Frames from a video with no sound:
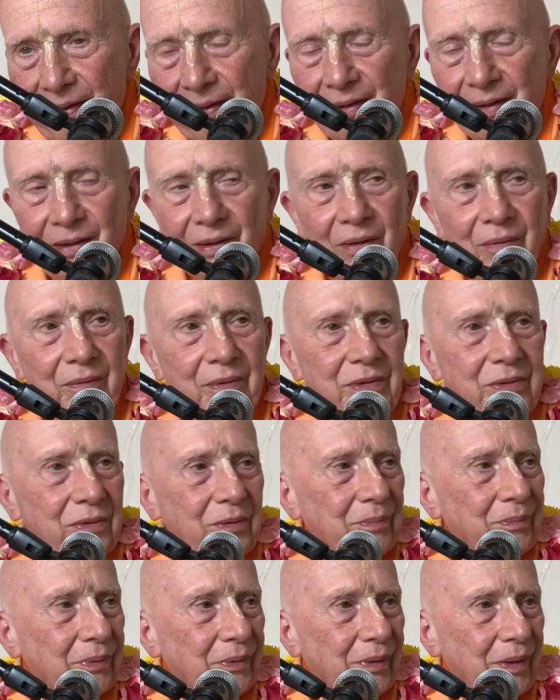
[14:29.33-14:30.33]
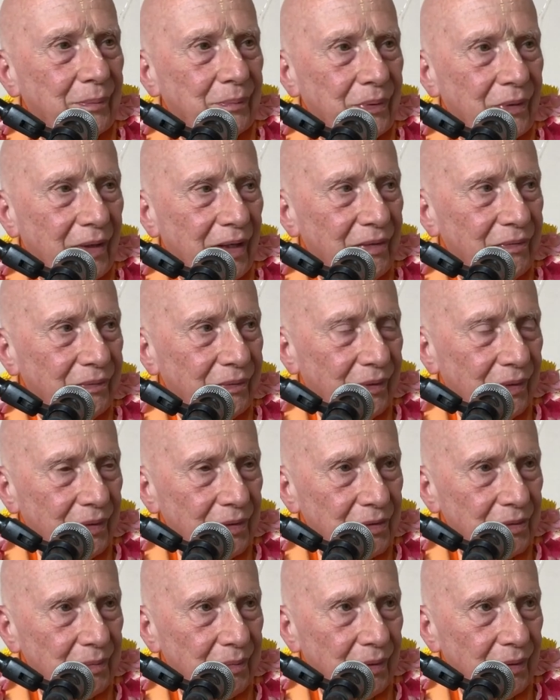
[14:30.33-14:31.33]
and always to pr pray for
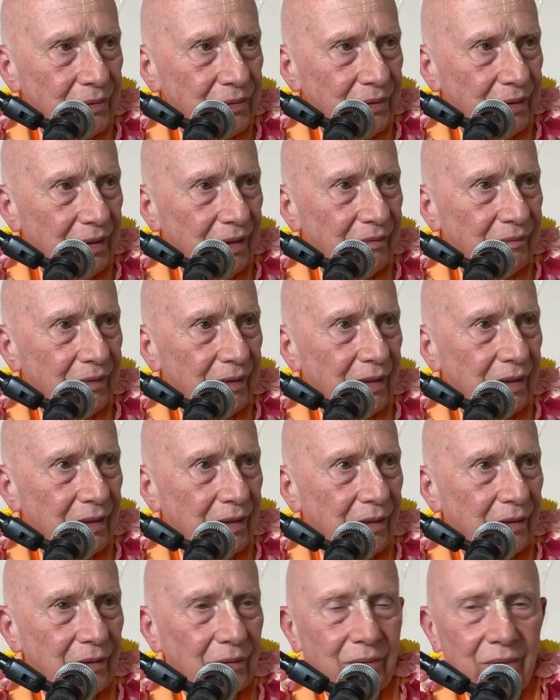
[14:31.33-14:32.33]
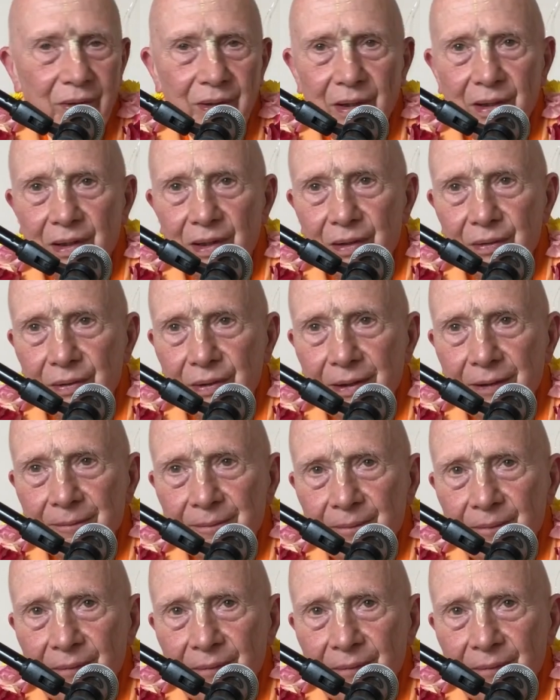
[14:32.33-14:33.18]
His mercy, even in our ordinary